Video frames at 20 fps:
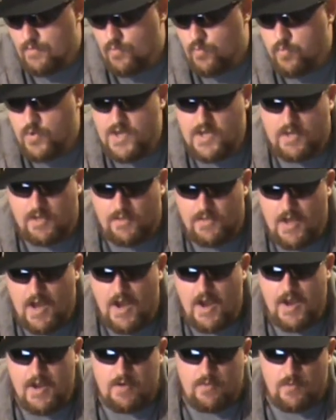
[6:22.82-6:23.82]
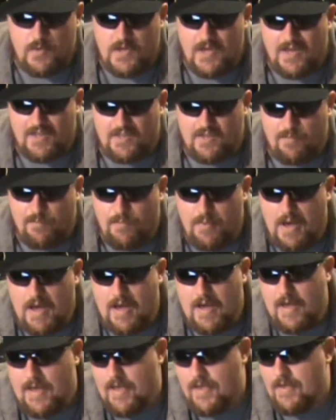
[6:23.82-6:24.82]
Week 9, we got the
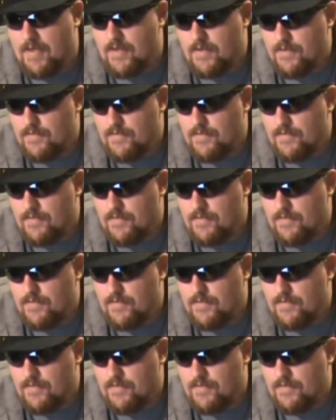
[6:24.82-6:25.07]
bye.